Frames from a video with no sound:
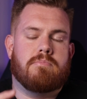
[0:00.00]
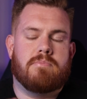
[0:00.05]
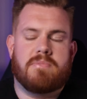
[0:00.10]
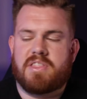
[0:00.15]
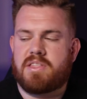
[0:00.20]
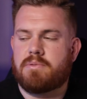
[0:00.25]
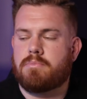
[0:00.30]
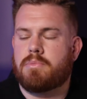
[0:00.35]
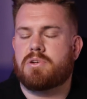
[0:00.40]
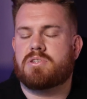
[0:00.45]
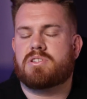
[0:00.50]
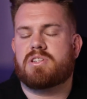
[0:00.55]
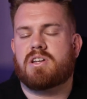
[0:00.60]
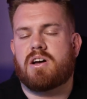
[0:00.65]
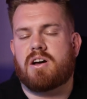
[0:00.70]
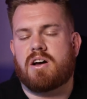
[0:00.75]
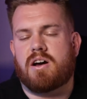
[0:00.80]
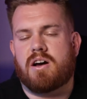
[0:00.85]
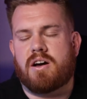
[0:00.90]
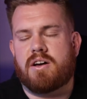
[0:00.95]
the most
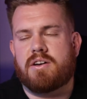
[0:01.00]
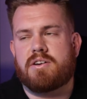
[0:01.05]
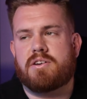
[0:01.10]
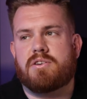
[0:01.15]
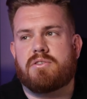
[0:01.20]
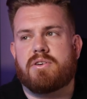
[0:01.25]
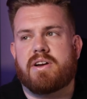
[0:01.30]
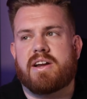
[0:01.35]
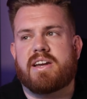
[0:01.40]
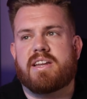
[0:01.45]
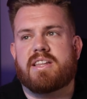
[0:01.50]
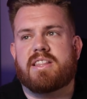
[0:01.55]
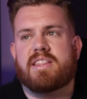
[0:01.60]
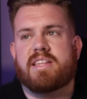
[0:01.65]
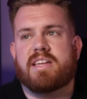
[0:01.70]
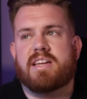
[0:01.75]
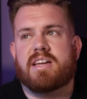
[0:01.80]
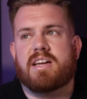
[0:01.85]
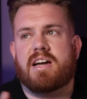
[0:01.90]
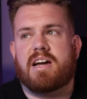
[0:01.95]
underrated
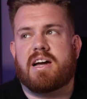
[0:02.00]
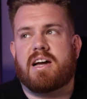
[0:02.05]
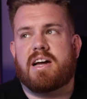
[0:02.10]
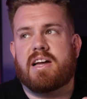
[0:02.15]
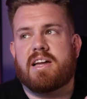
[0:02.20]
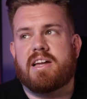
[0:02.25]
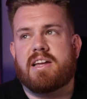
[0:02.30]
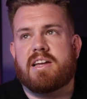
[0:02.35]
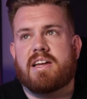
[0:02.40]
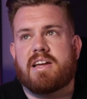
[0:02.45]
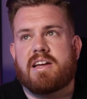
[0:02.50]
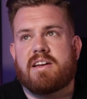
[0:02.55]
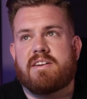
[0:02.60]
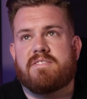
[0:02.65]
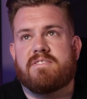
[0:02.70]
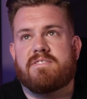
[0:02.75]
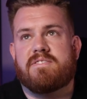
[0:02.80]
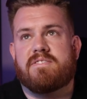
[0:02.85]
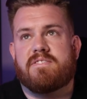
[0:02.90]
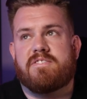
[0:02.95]
thing I
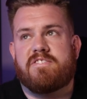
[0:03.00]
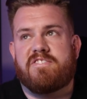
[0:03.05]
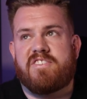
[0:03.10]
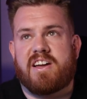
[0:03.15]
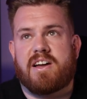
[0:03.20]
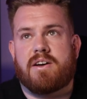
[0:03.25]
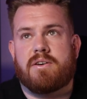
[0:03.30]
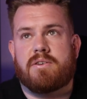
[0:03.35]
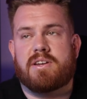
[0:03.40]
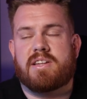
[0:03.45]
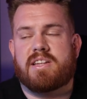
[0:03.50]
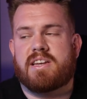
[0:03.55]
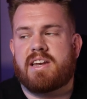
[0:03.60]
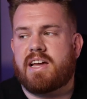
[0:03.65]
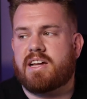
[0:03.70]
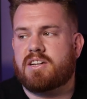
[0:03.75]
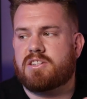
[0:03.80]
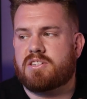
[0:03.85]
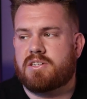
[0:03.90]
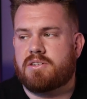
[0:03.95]
have found, and
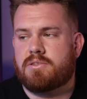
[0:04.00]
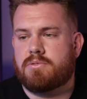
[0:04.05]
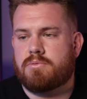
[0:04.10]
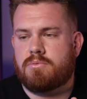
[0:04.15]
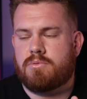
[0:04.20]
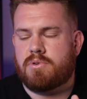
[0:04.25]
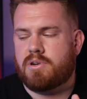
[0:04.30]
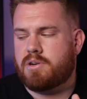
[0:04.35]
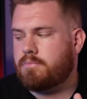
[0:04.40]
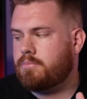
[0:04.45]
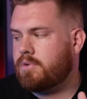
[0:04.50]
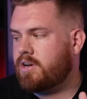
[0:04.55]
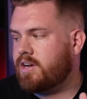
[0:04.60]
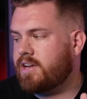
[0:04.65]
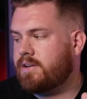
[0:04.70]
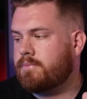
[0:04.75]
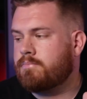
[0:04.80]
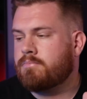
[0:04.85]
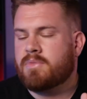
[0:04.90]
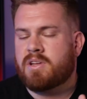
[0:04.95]
actually one of
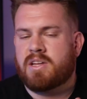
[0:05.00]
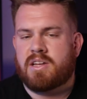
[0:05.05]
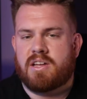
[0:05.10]
my